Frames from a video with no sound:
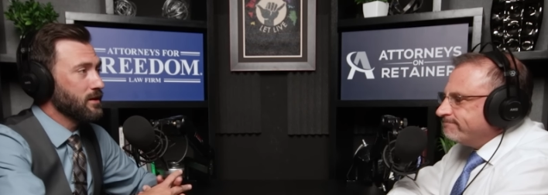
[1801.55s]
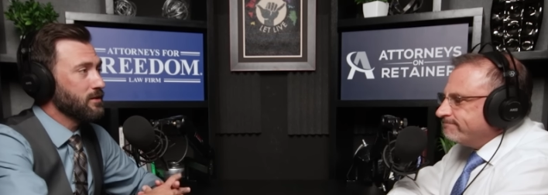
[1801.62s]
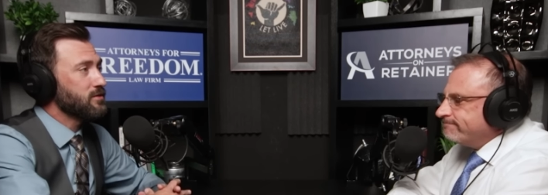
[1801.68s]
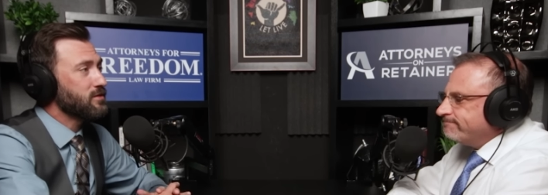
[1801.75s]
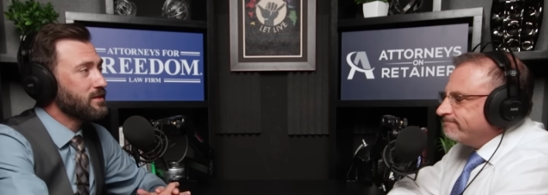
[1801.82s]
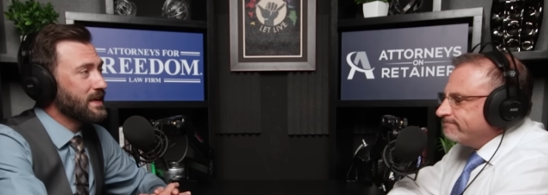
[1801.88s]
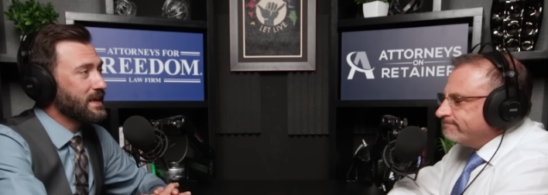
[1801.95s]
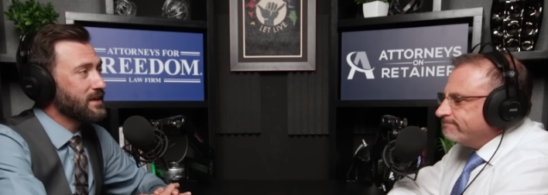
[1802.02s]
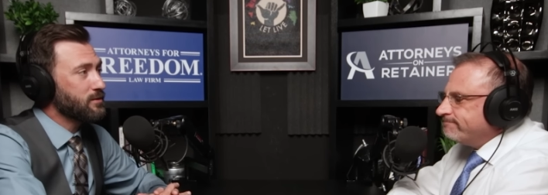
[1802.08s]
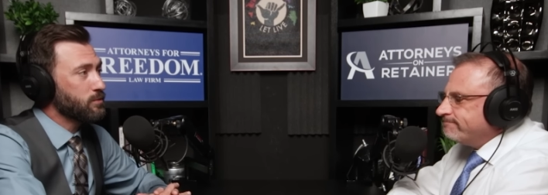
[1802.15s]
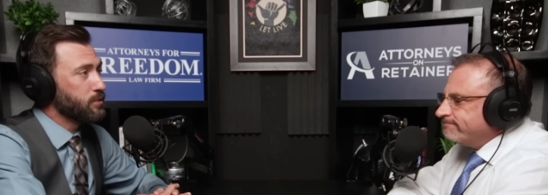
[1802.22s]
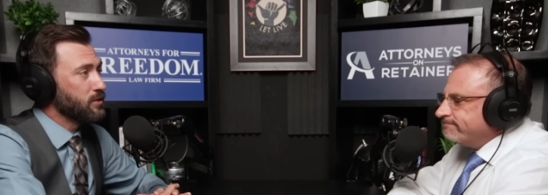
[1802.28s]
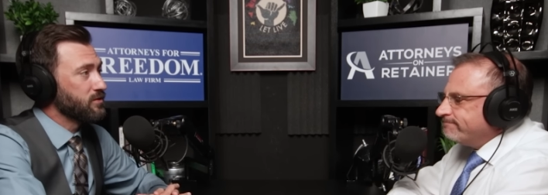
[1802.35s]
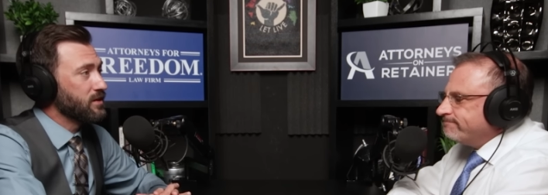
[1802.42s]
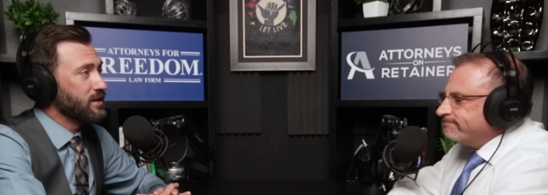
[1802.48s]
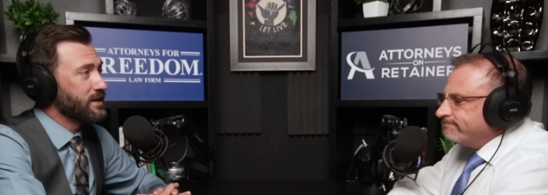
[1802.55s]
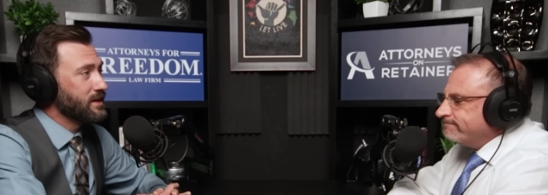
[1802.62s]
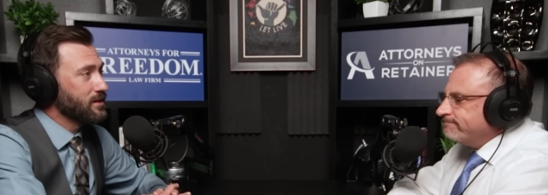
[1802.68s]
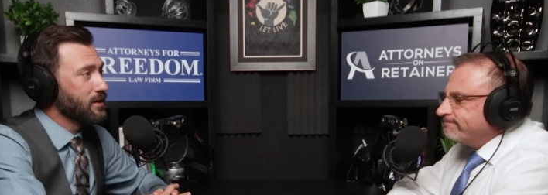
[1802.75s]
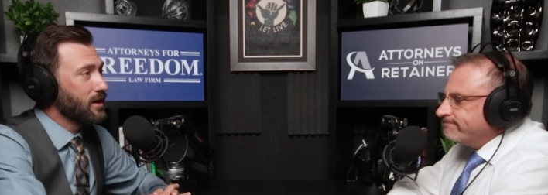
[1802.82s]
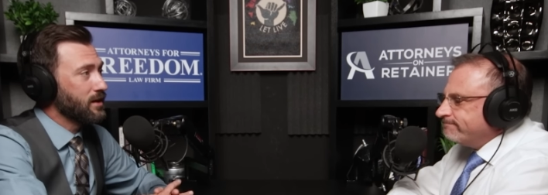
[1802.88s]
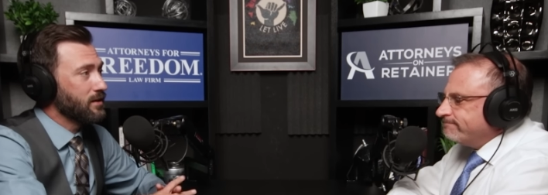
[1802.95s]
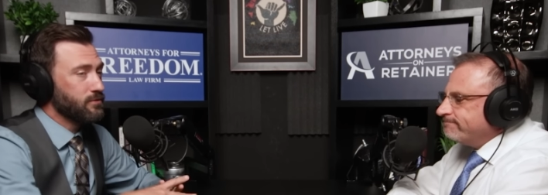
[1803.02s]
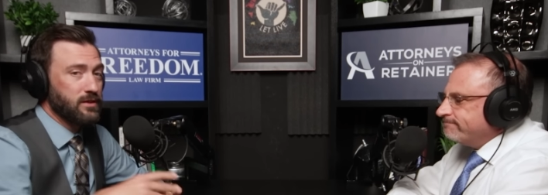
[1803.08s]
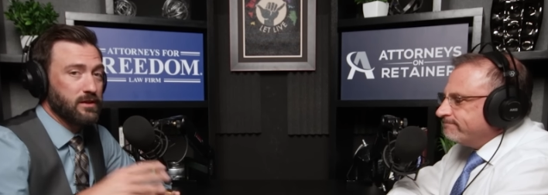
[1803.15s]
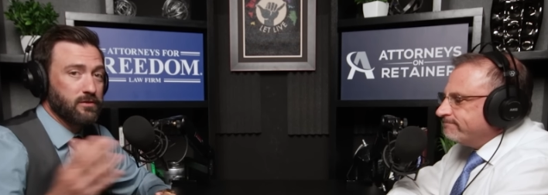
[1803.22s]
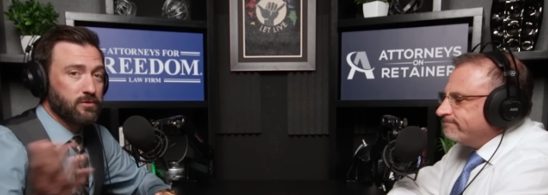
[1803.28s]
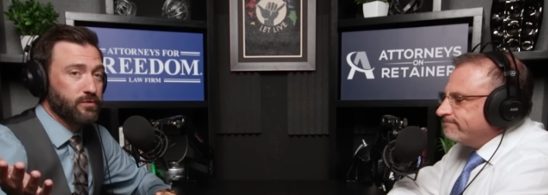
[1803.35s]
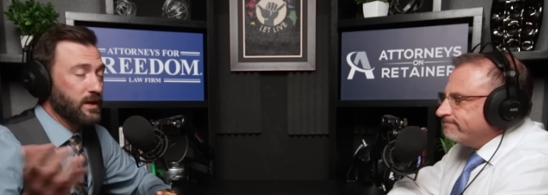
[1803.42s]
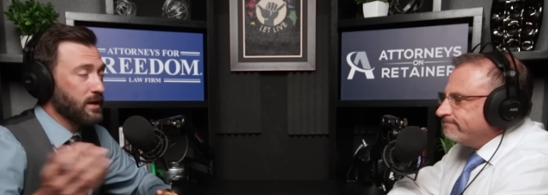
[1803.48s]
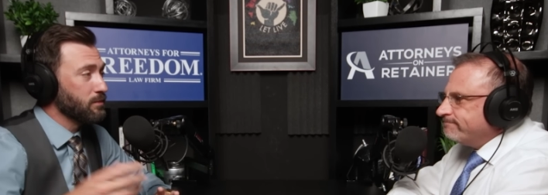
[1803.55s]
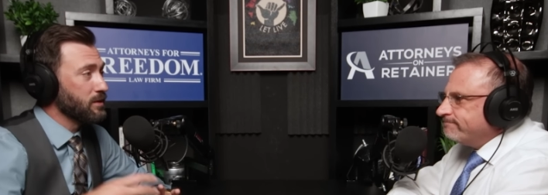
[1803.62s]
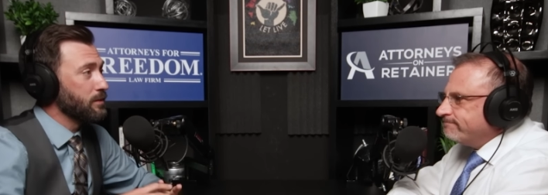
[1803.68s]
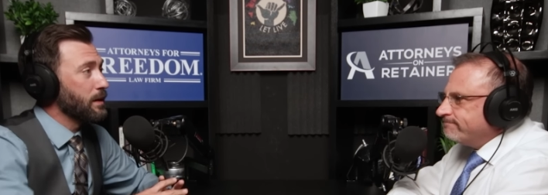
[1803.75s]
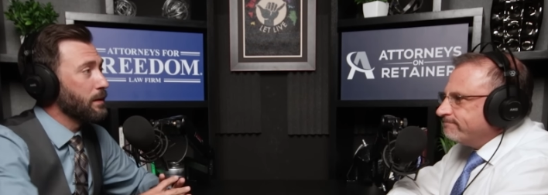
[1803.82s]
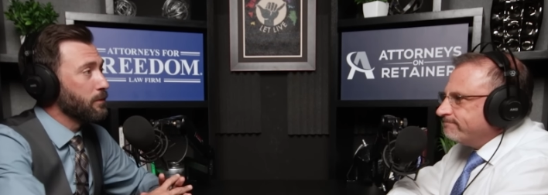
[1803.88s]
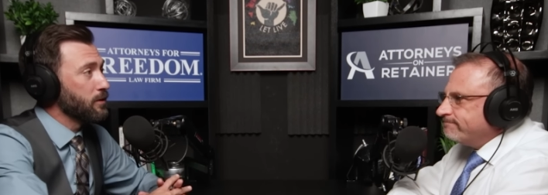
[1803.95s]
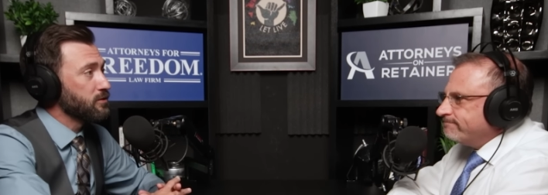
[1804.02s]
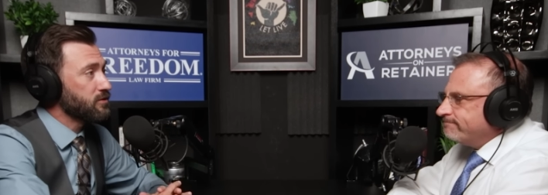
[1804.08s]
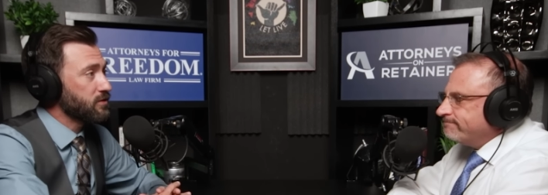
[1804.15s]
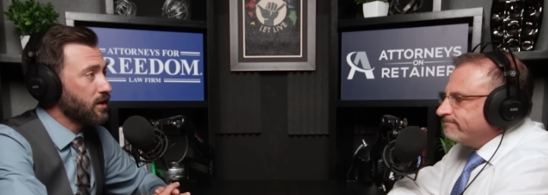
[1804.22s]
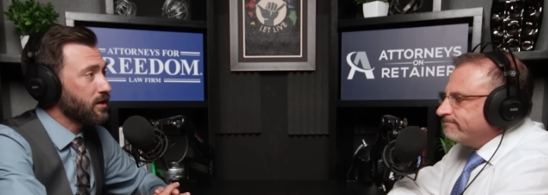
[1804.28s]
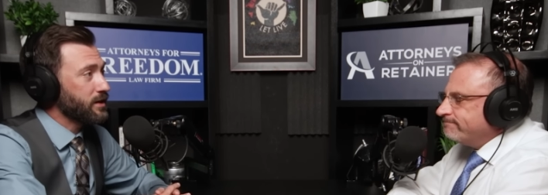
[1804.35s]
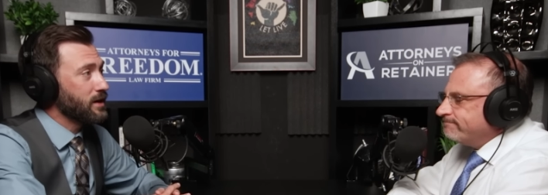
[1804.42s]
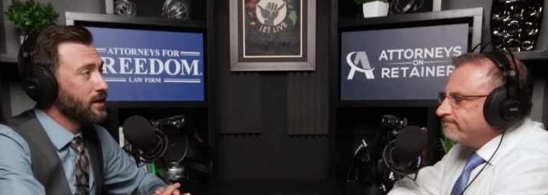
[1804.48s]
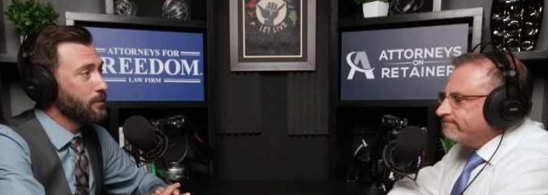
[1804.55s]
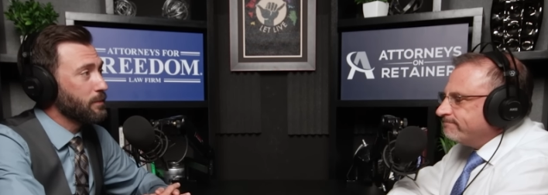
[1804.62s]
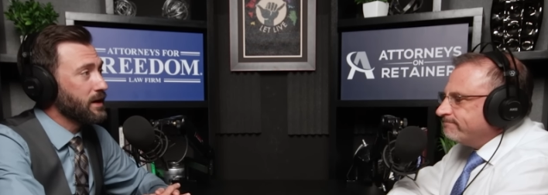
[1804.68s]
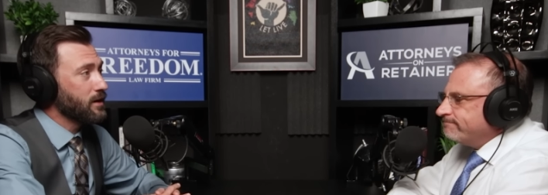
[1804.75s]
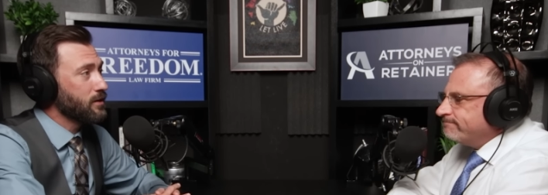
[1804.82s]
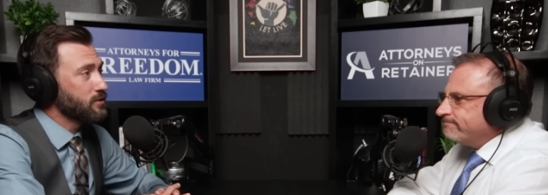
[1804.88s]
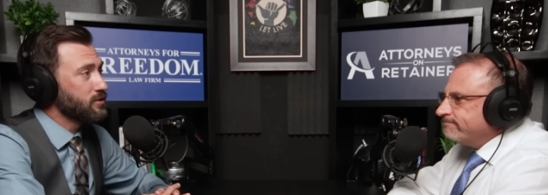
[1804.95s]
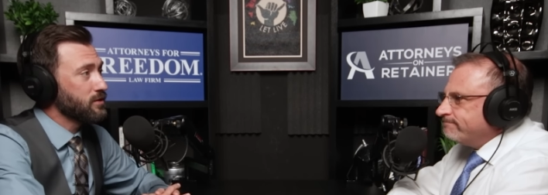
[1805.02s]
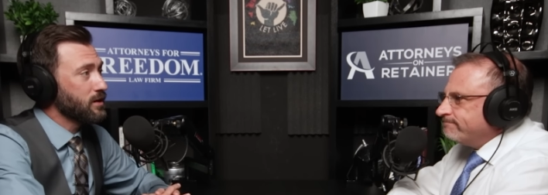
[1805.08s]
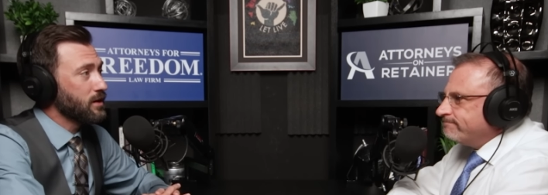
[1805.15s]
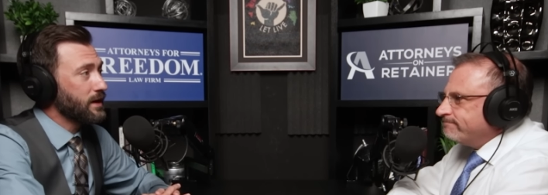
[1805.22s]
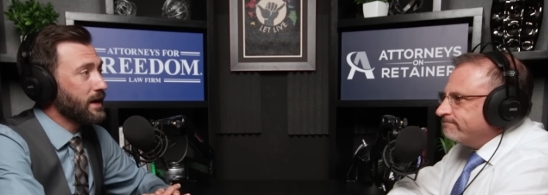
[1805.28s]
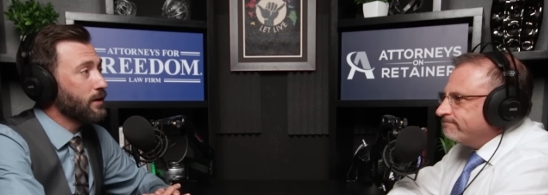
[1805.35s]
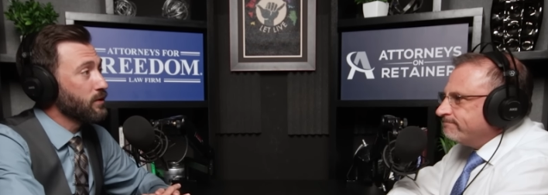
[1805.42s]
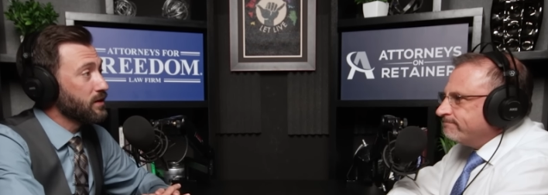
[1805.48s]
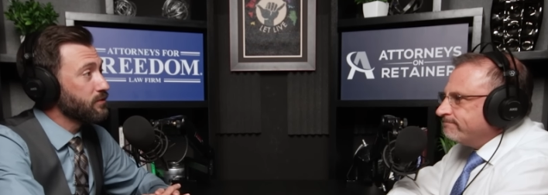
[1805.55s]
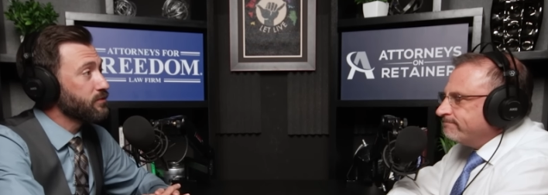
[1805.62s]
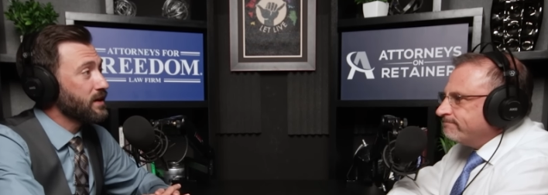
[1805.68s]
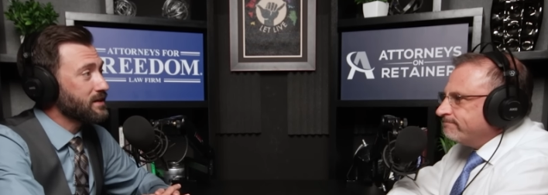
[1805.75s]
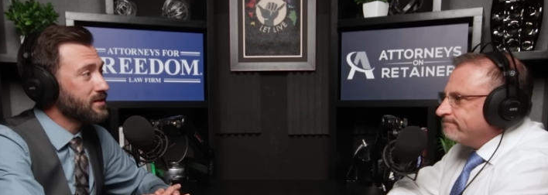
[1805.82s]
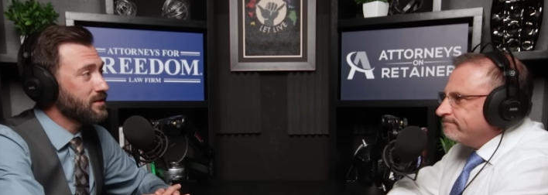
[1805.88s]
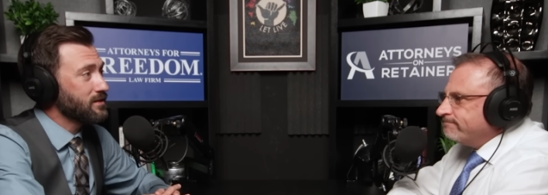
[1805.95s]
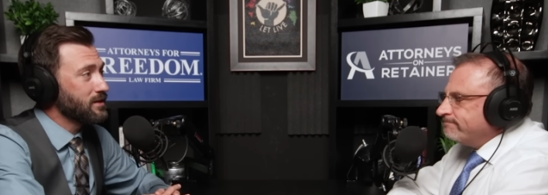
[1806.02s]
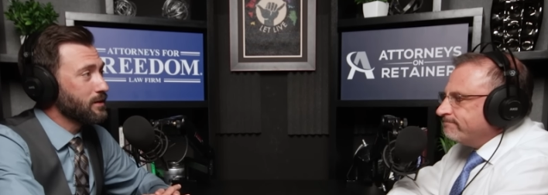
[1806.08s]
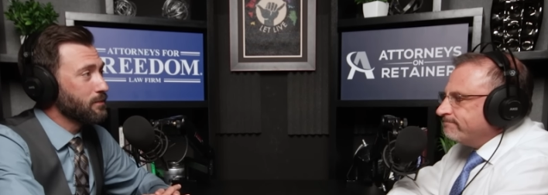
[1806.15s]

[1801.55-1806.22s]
Speaker 1: state presenting a lot of these family members, talking about how it affected